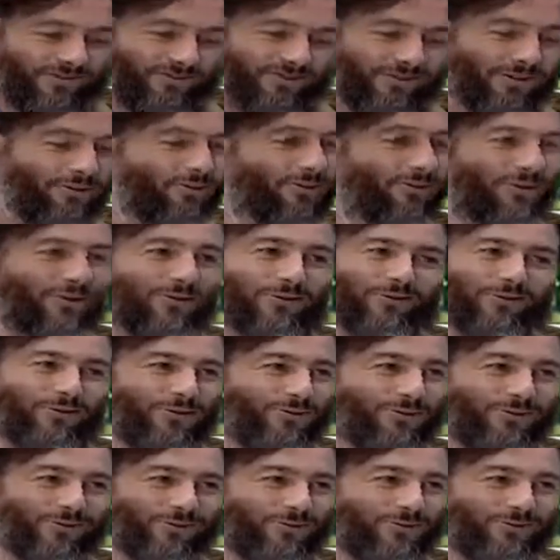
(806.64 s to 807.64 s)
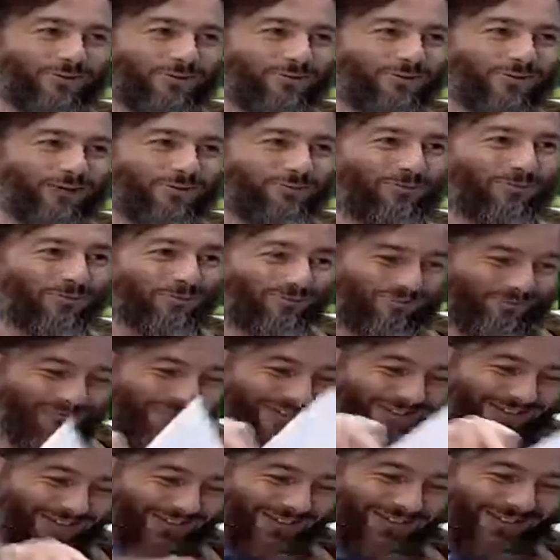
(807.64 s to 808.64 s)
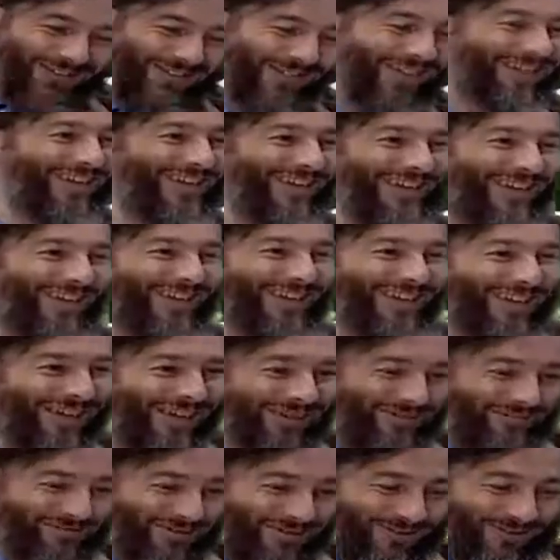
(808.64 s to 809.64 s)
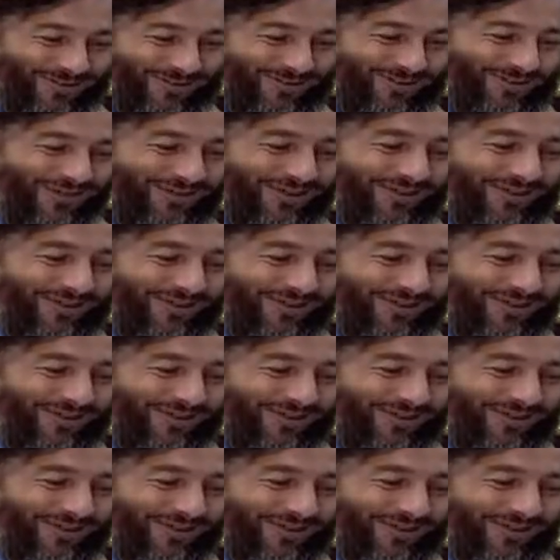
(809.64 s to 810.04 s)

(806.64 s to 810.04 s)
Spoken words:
Totally agree with you on that one. Alhamdulillah.